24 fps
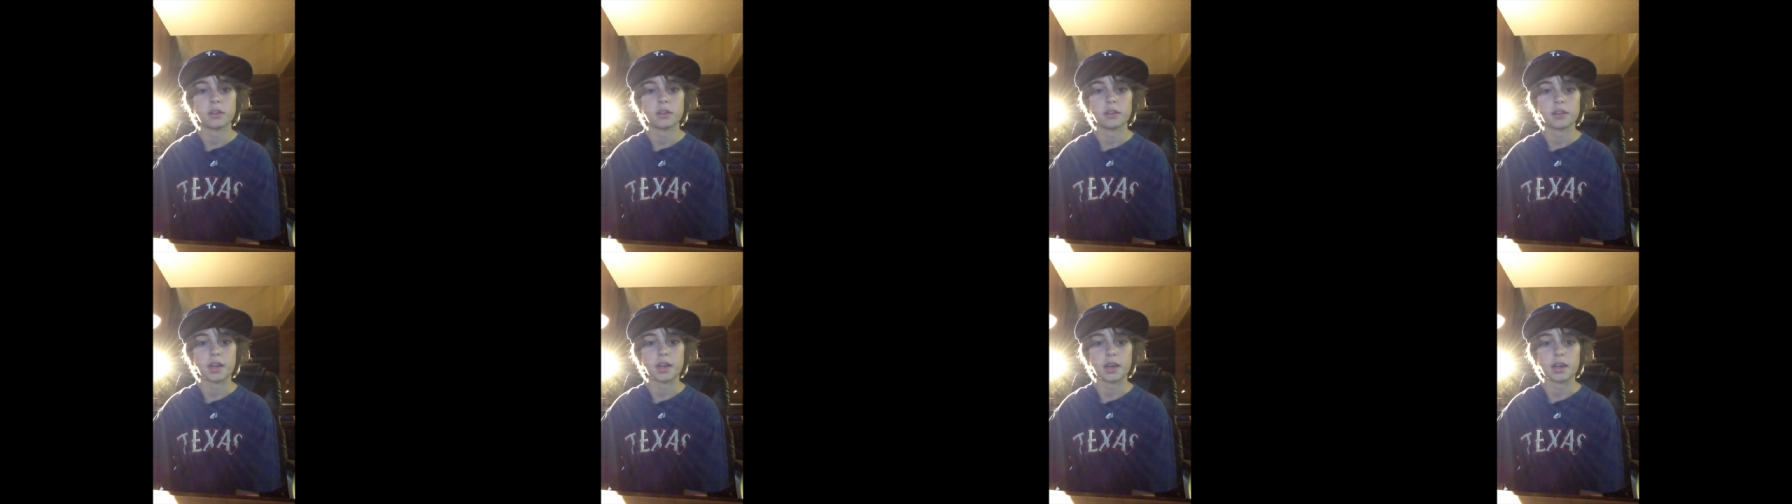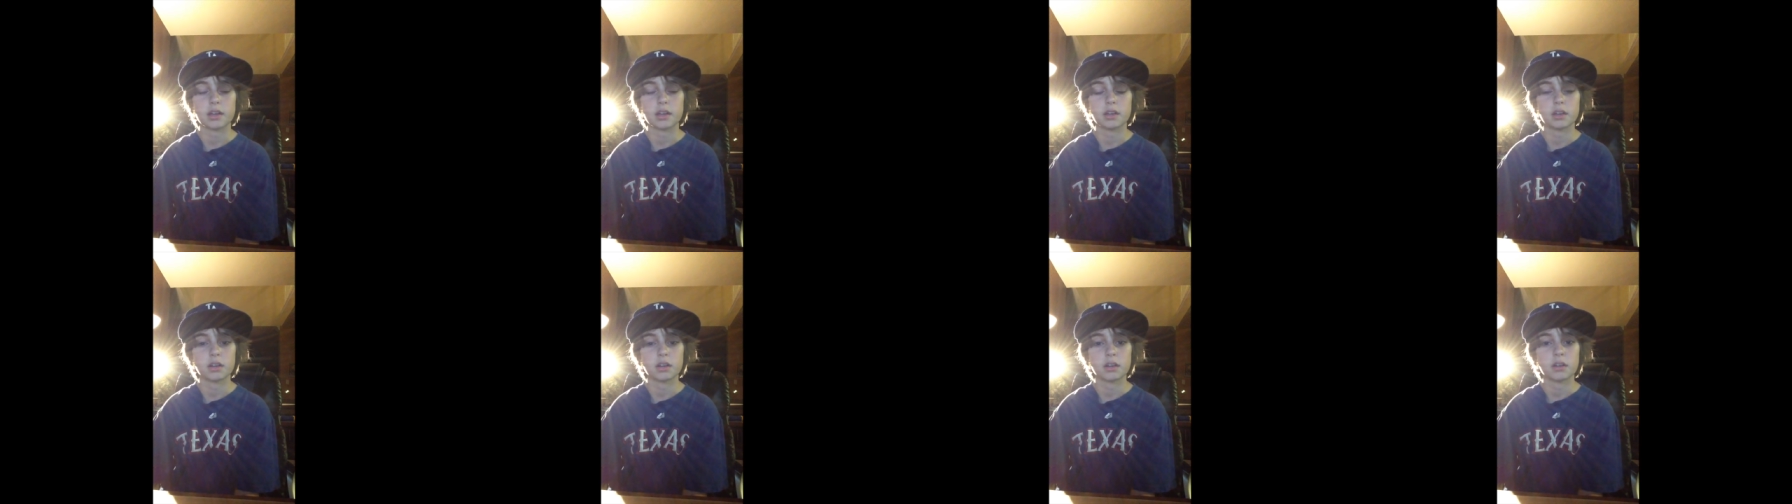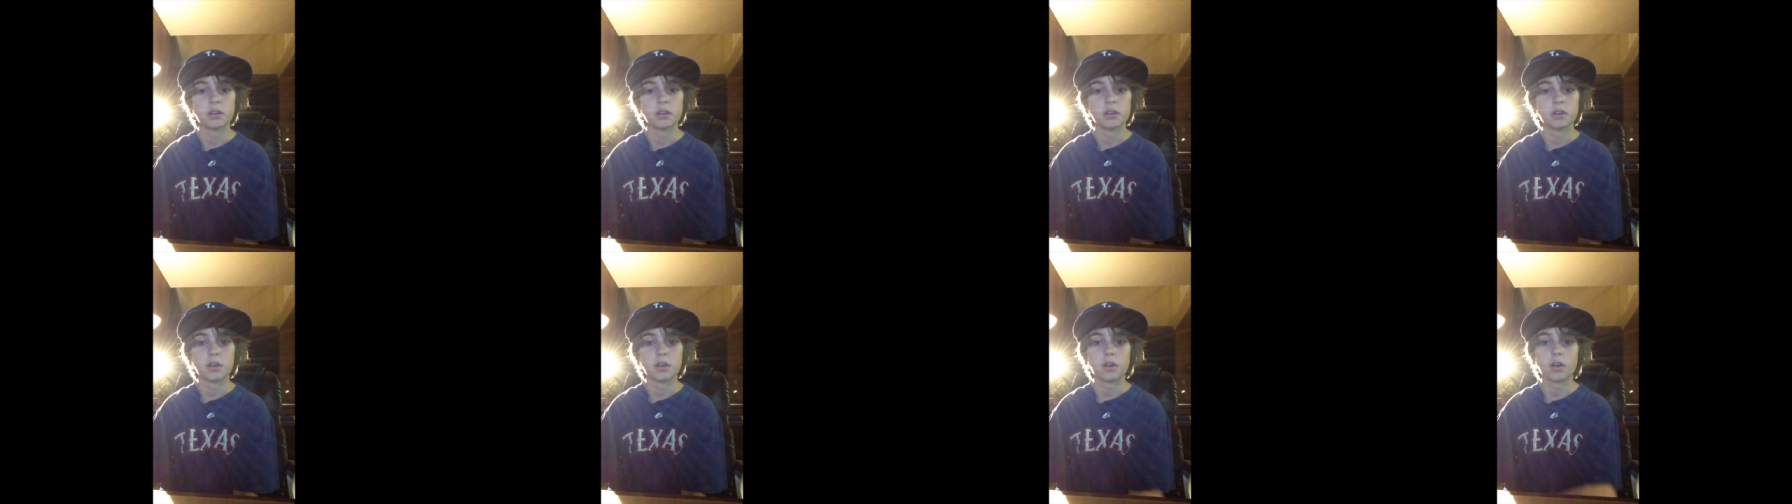that
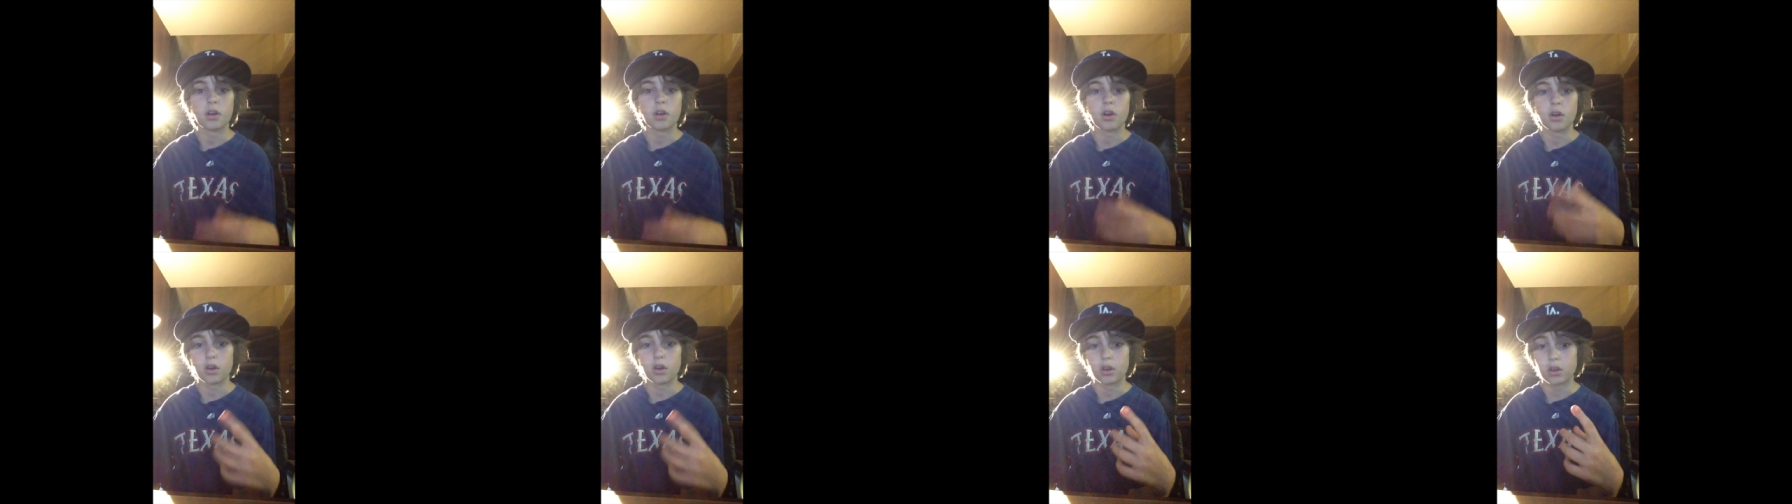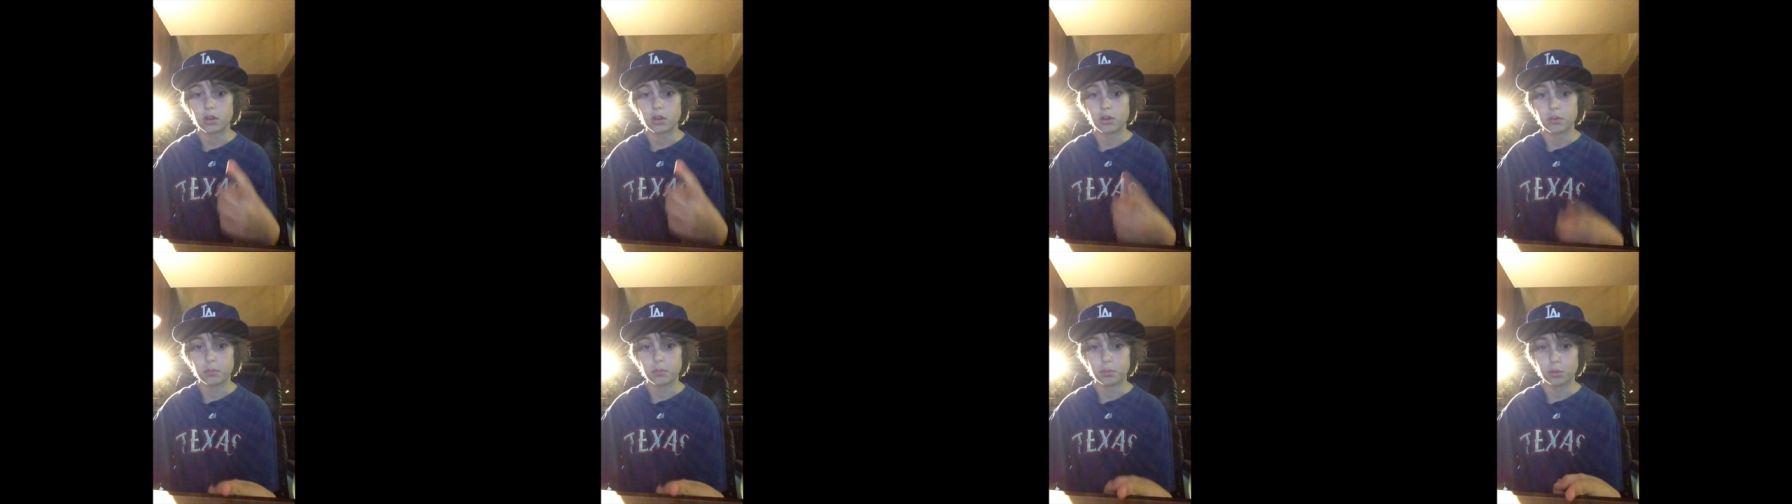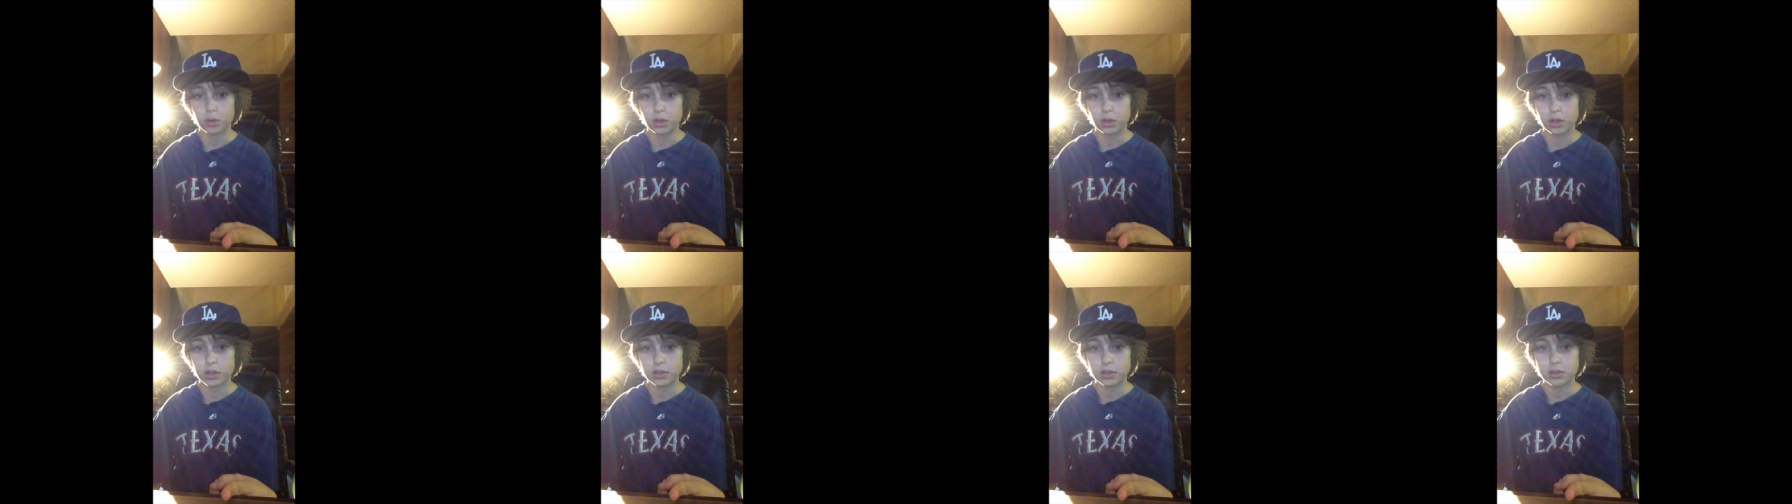are
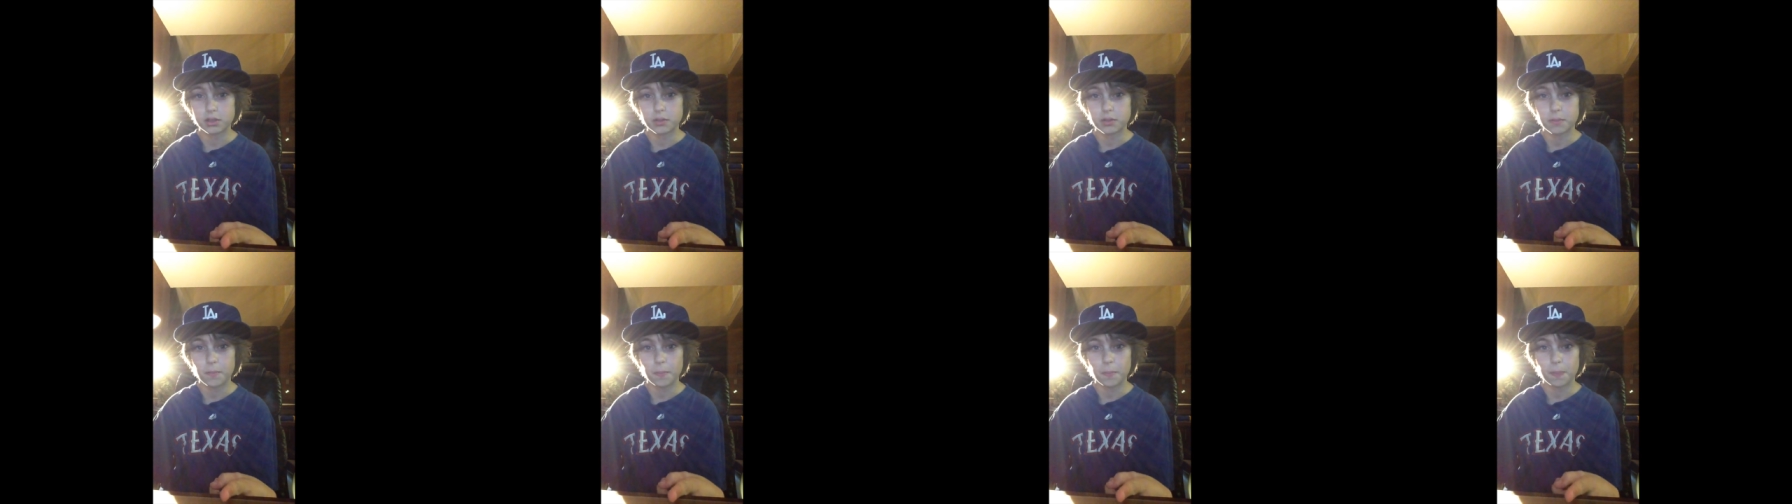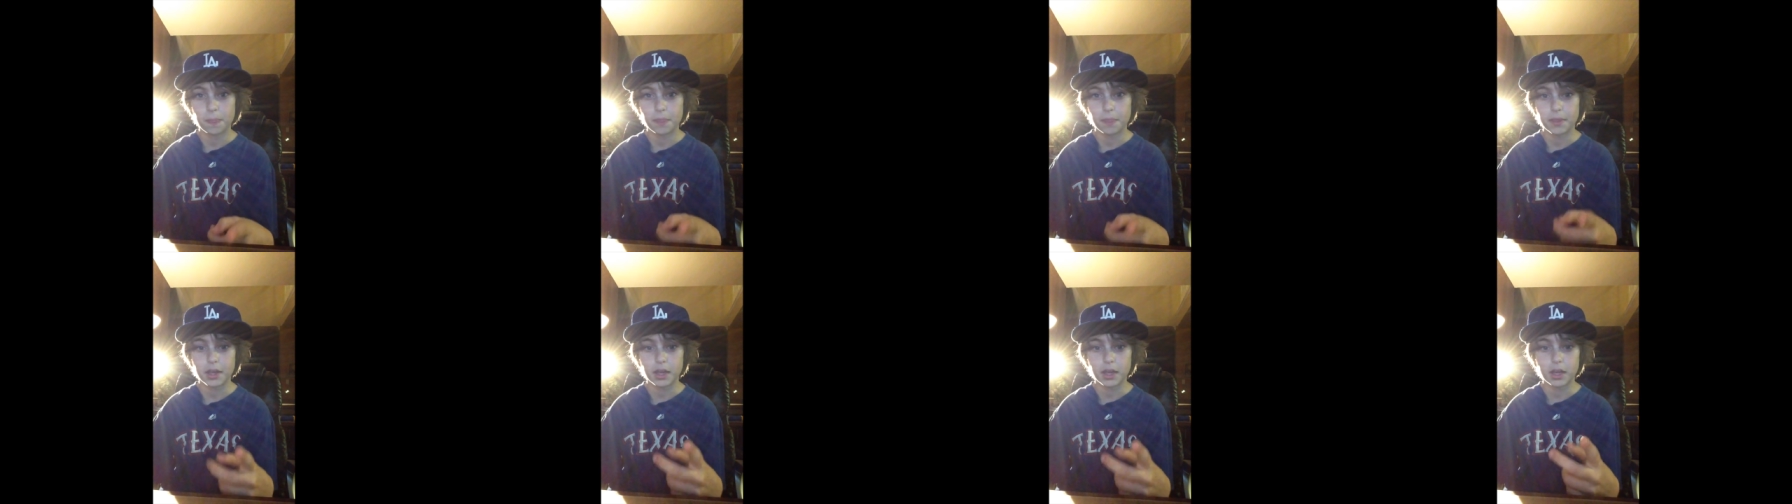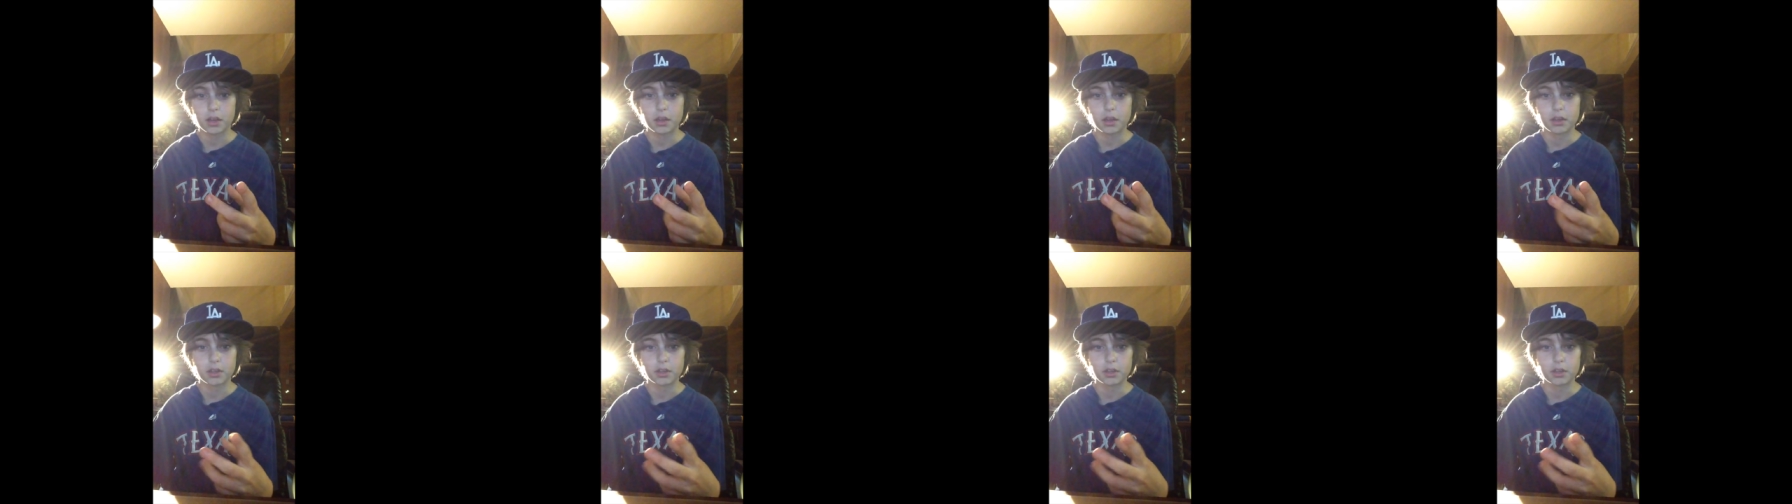boys and,